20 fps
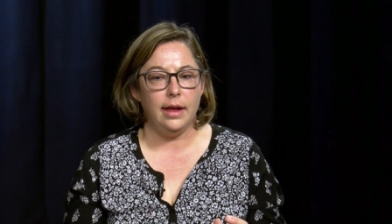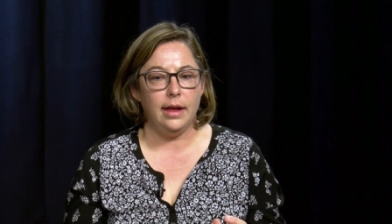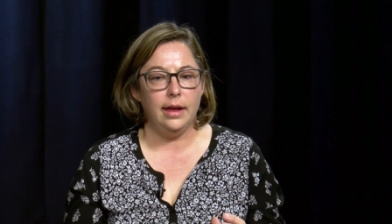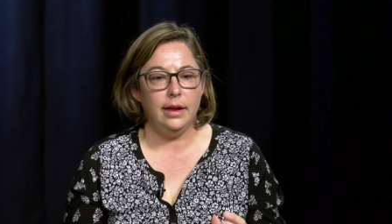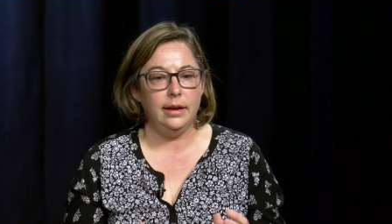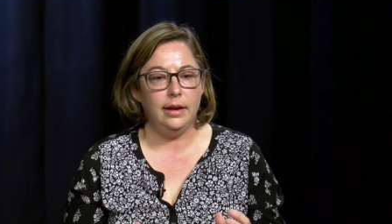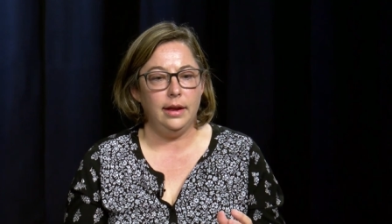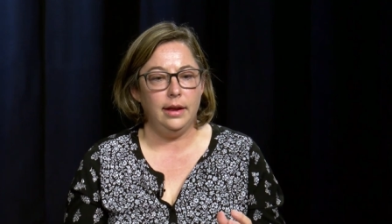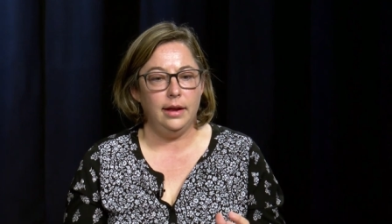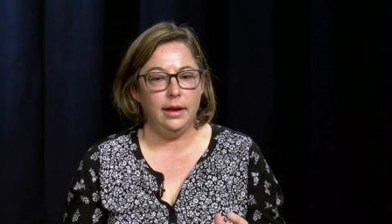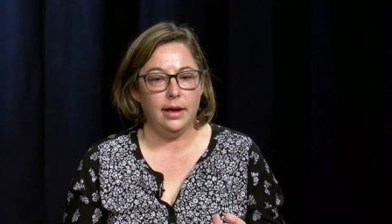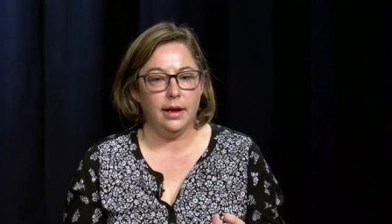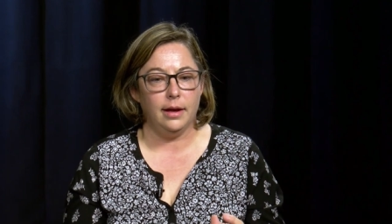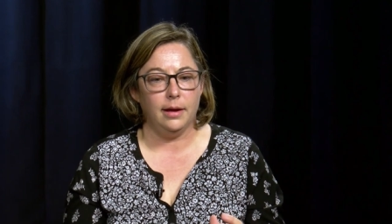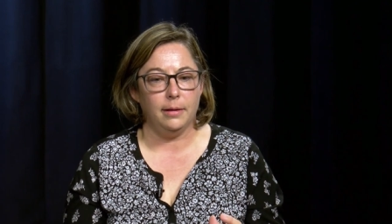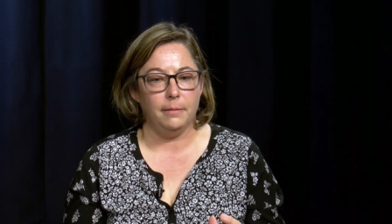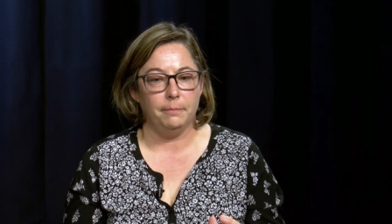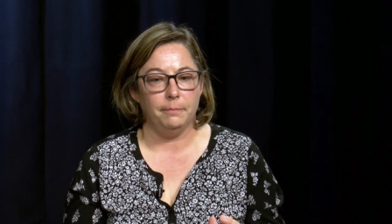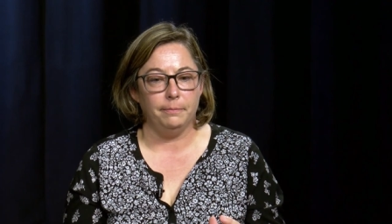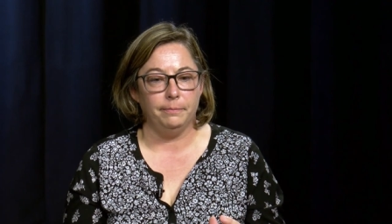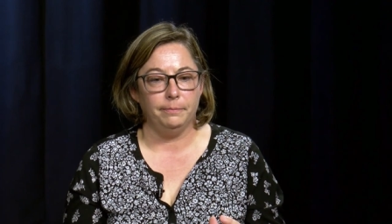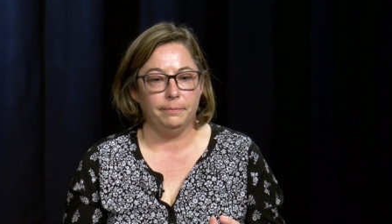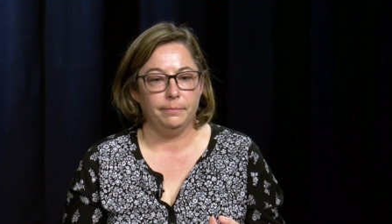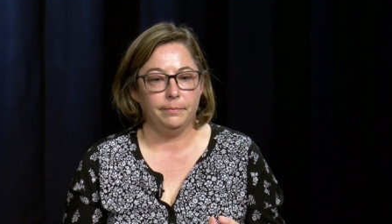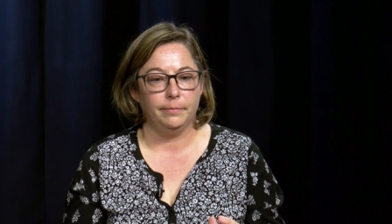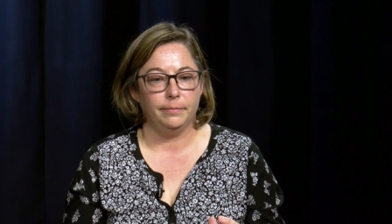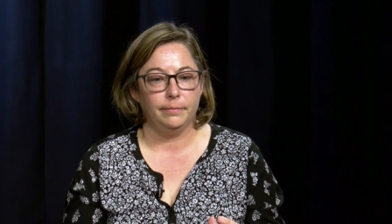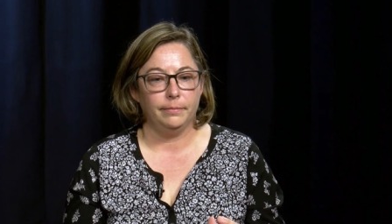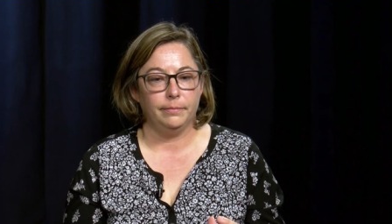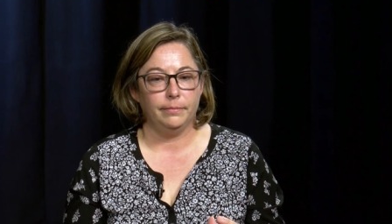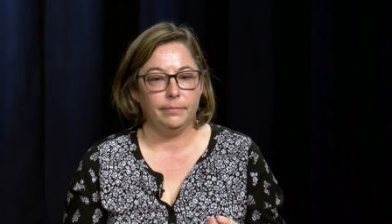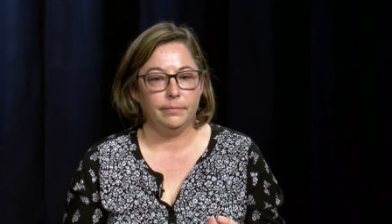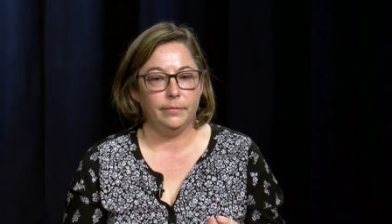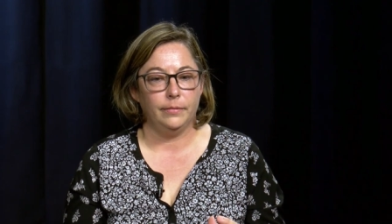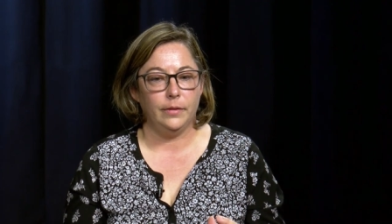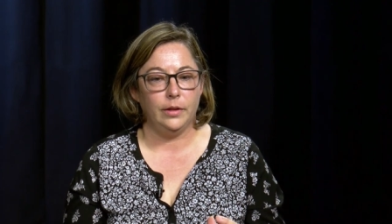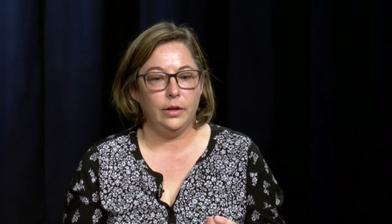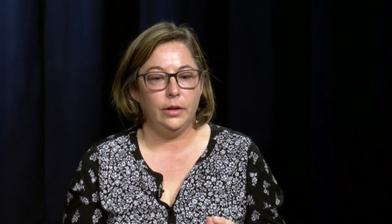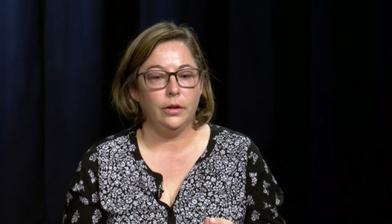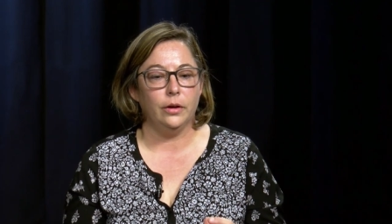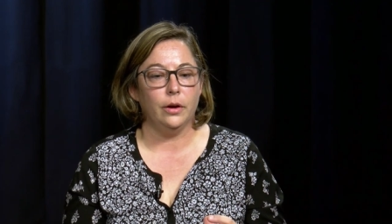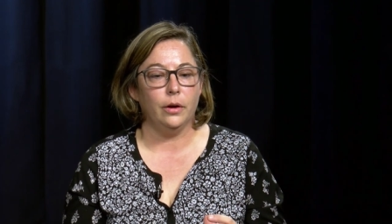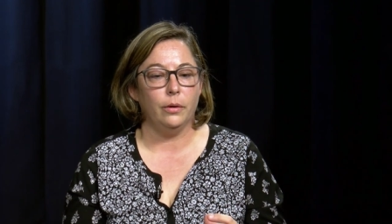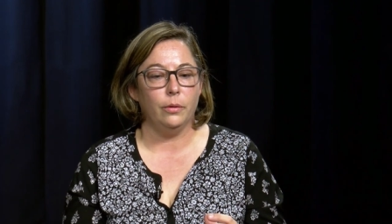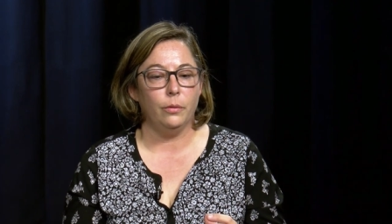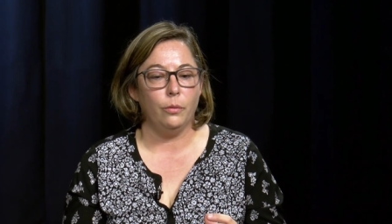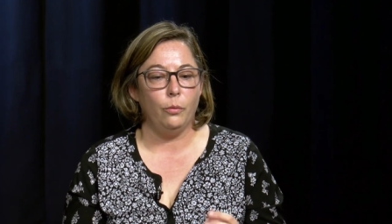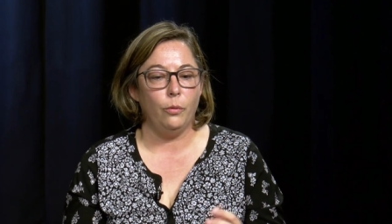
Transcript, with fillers: any um, you know,